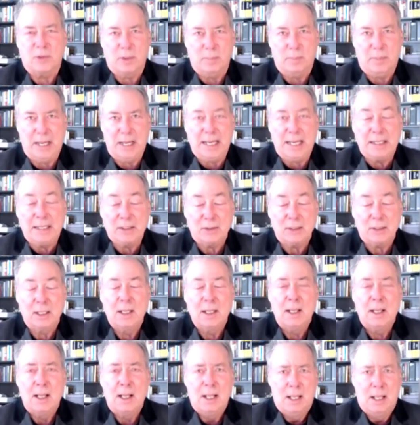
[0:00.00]
the best,
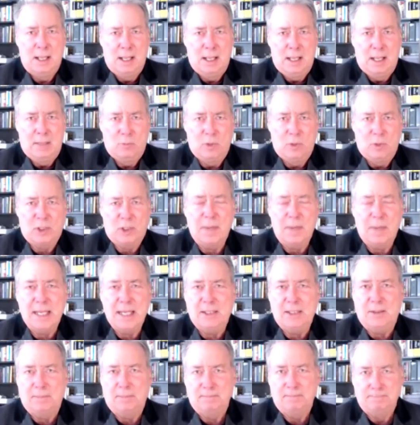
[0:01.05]
which
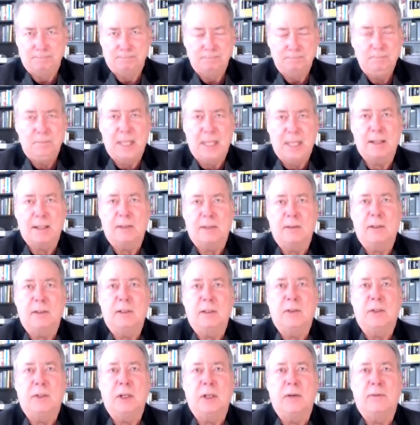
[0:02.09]
means that
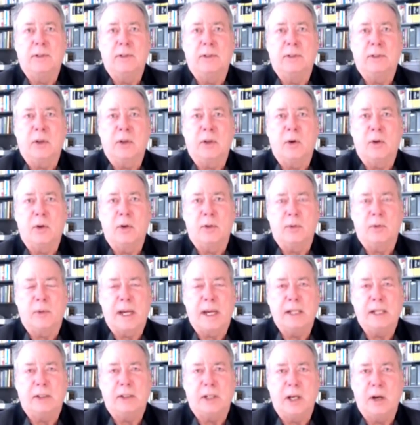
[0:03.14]
silver's gold
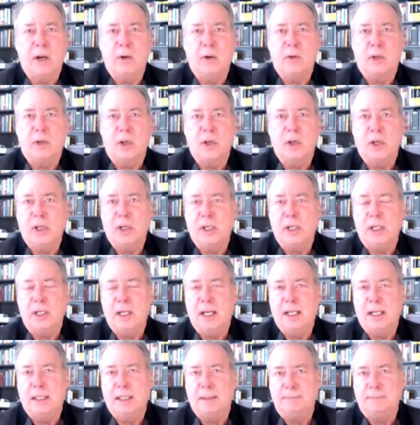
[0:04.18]
ratio could
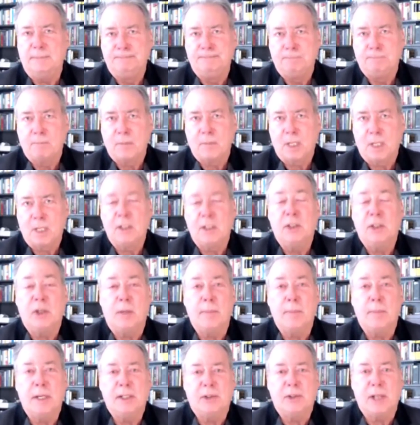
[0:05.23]

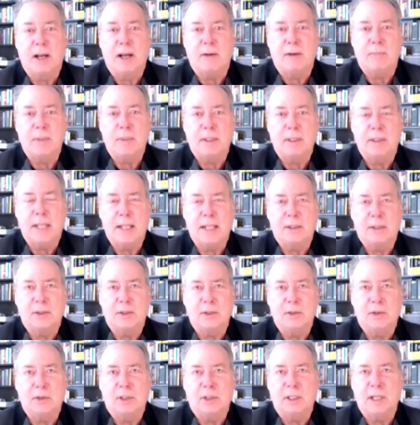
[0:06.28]
determine itself, but that's
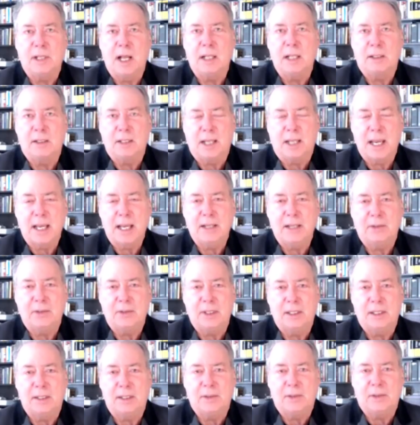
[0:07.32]
usually not the case,
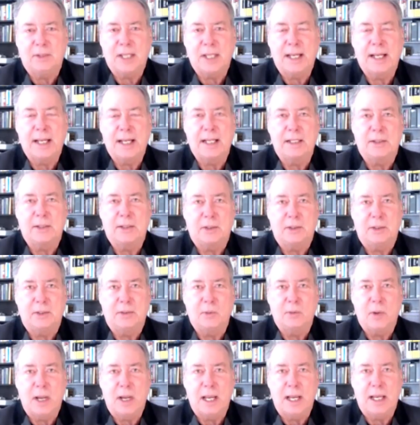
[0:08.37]
and it's set in a
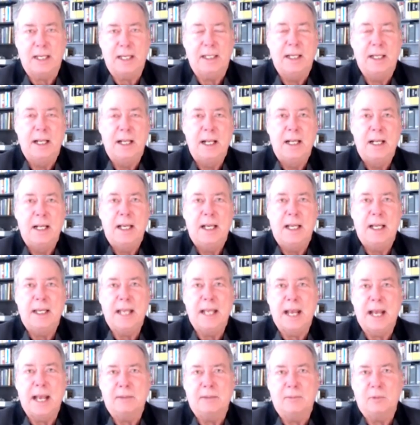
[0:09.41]
certain way, and
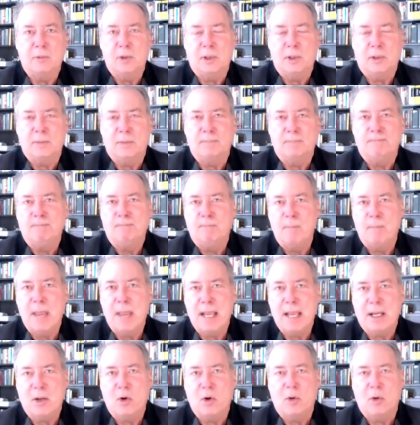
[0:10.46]
that will
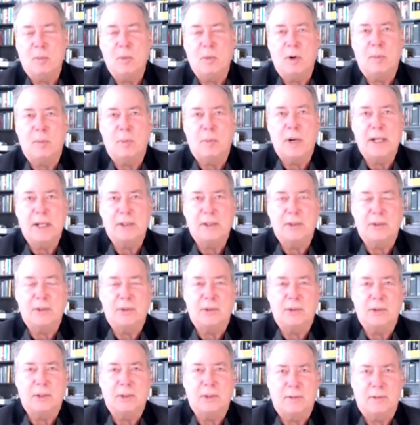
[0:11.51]
make gold more precious
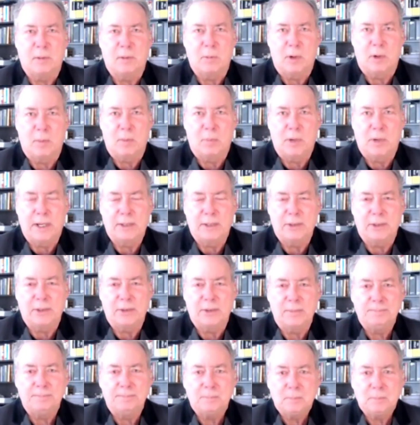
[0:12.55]
or silver more
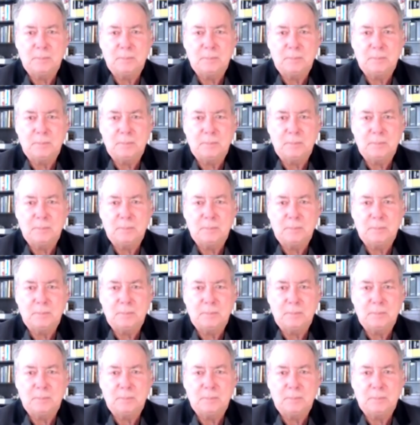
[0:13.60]
precious.